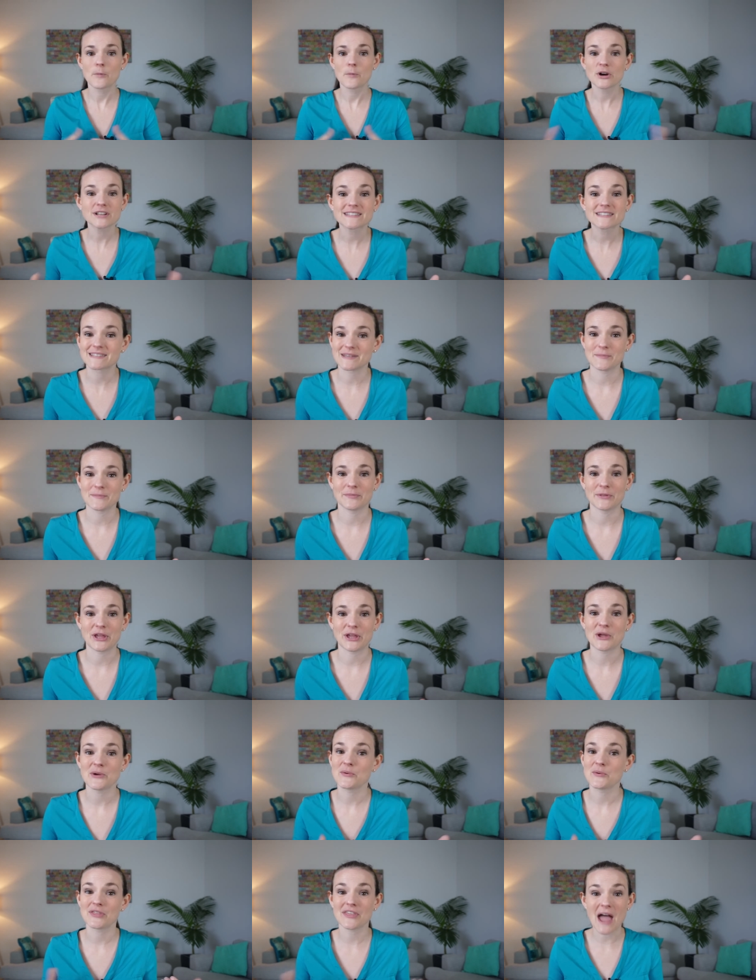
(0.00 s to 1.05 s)
Put simply,
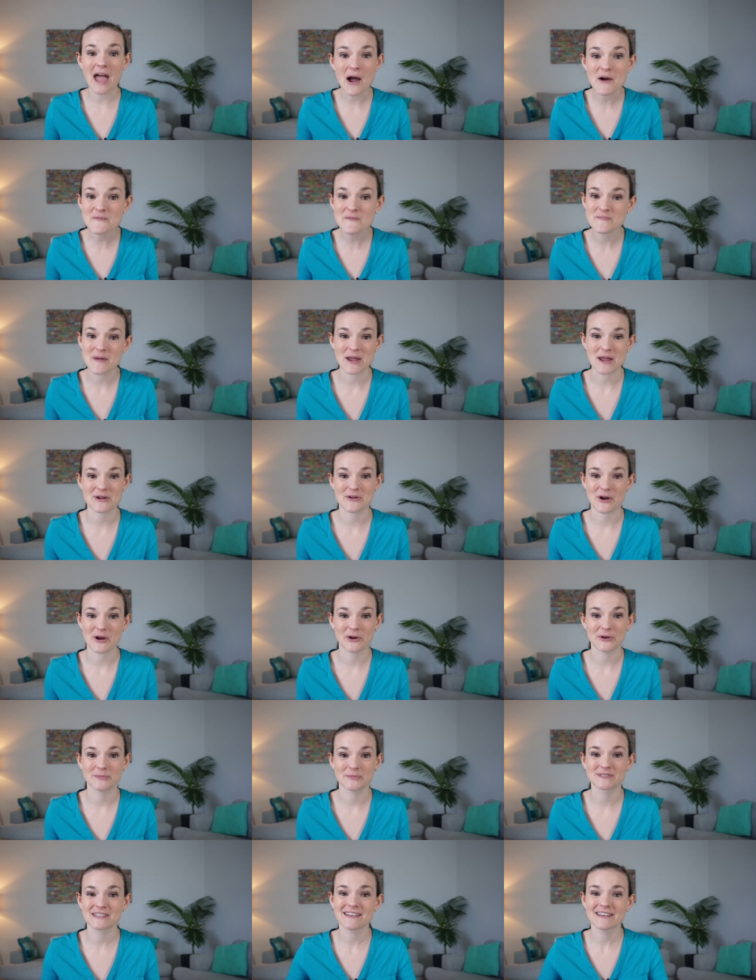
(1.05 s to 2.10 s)
without
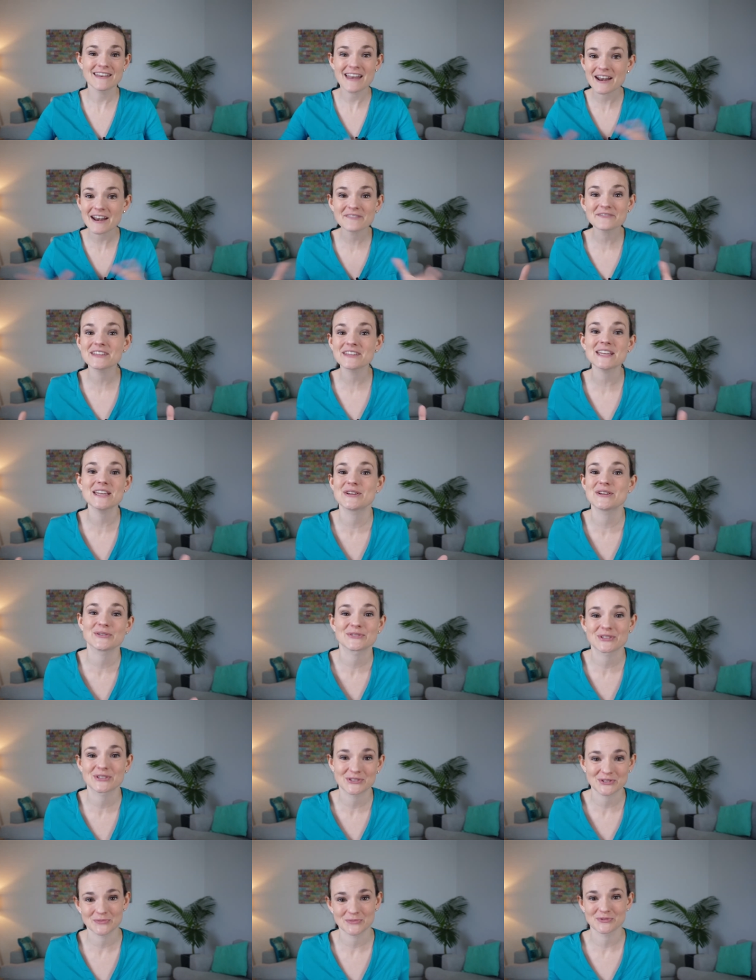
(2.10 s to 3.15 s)
microbes, none of the
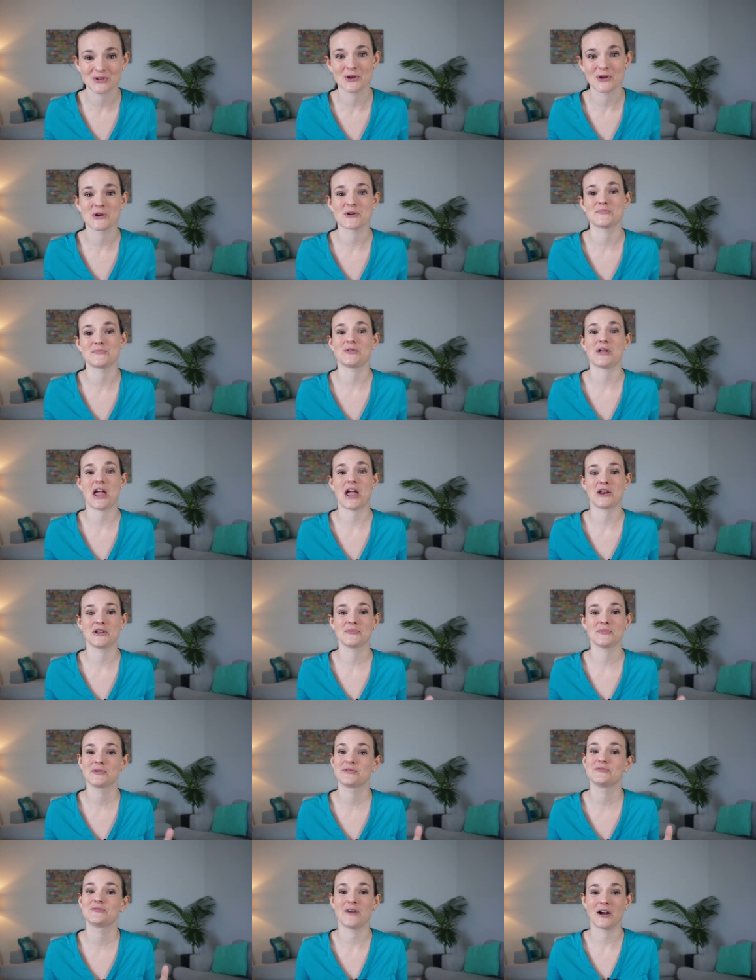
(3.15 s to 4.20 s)
ecosystems on our planet
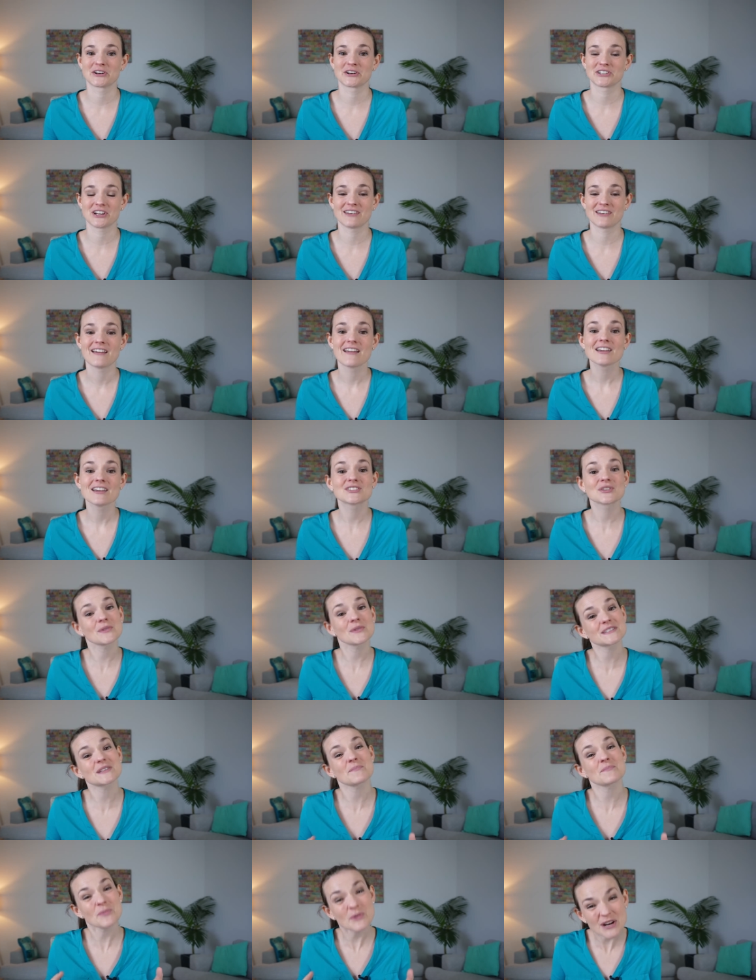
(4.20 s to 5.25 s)
would function. So it's
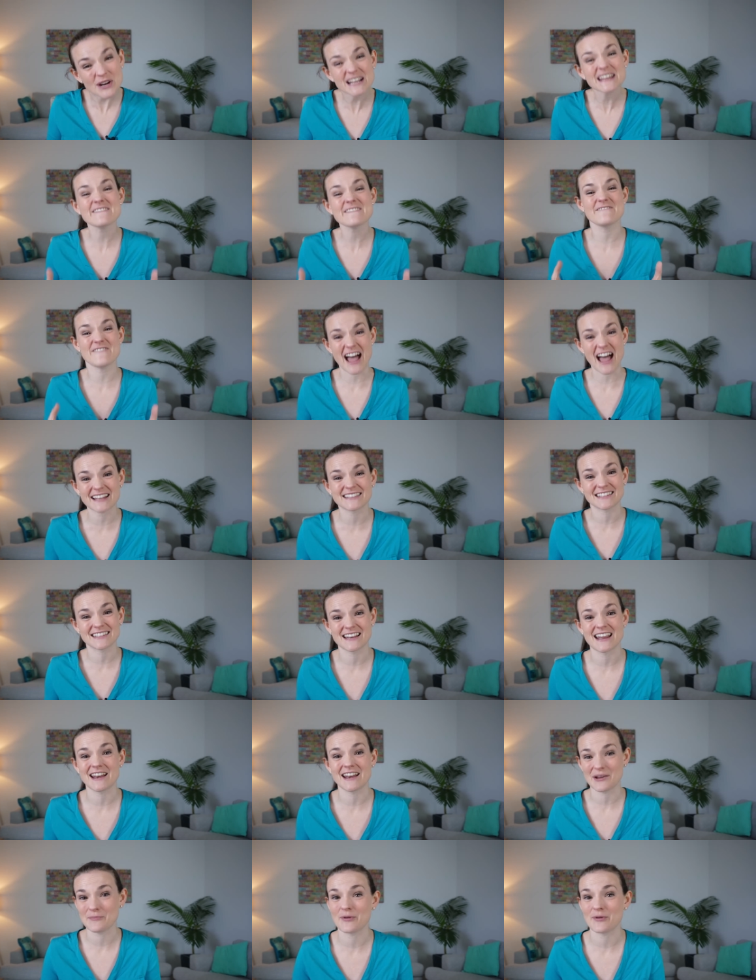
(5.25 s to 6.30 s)
a pretty
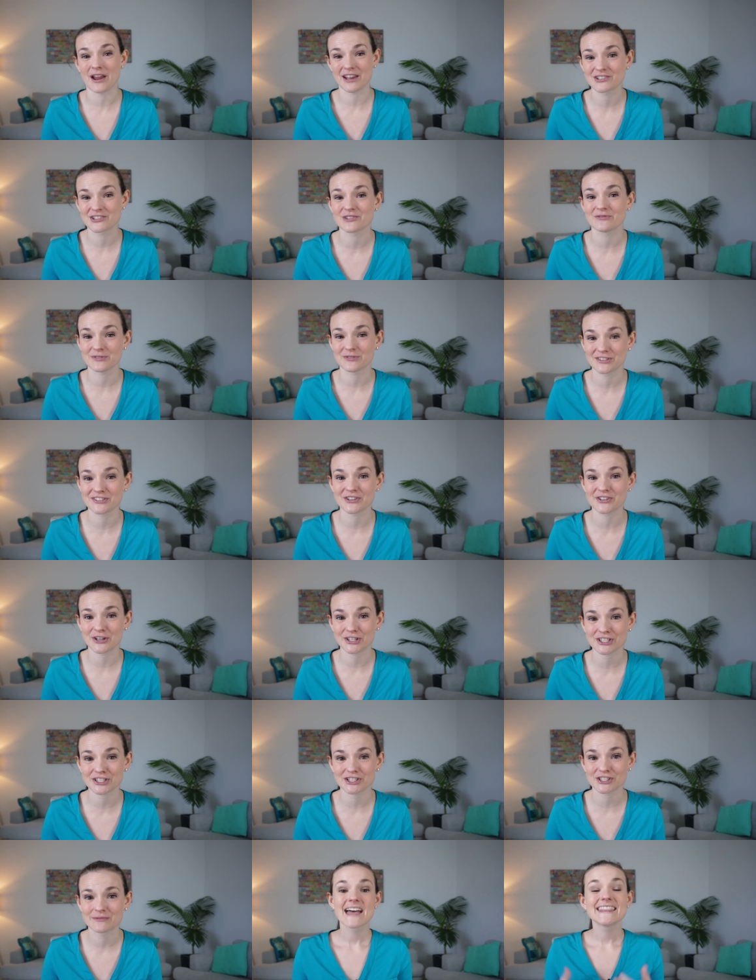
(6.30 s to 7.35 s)
fascinating branch of
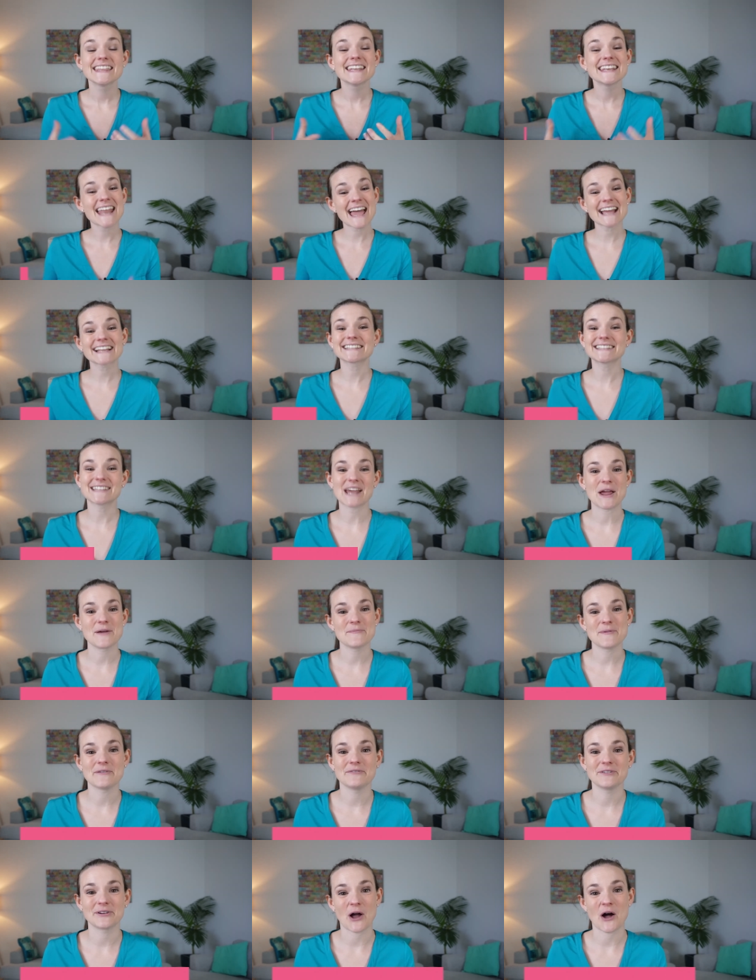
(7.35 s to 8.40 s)
research. The next type
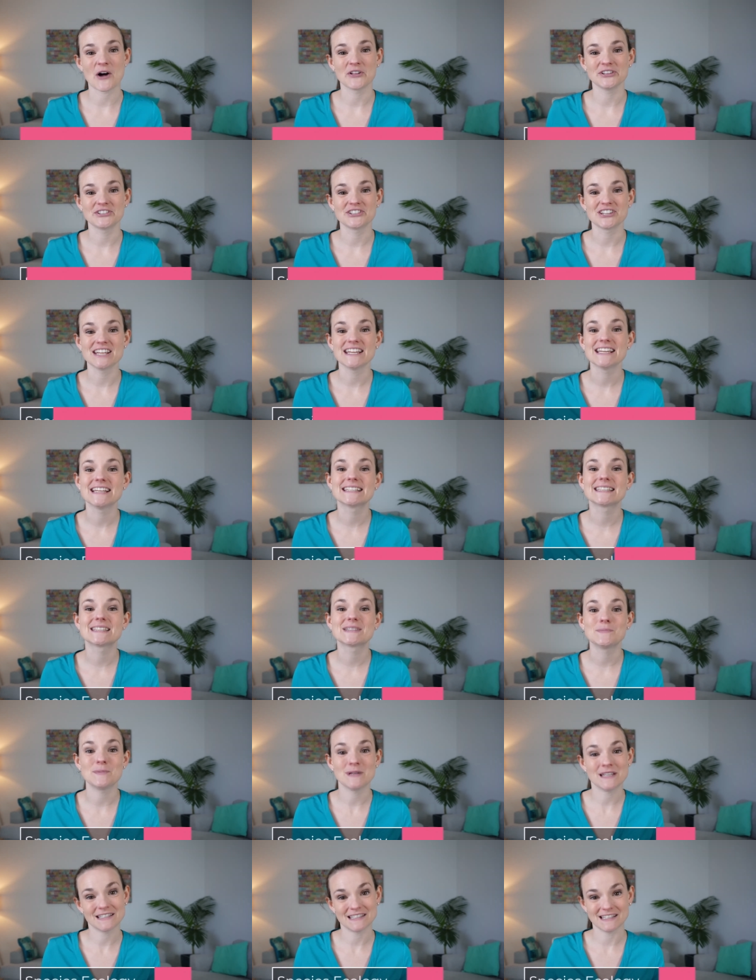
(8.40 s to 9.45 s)
of ecology is
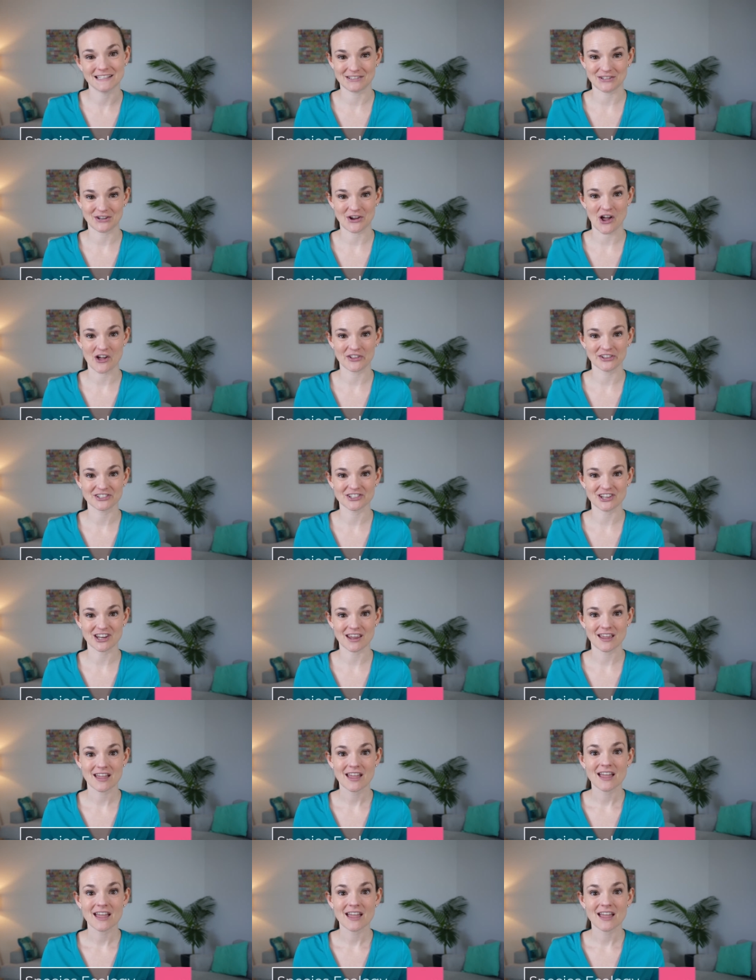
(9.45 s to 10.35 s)
species ecology.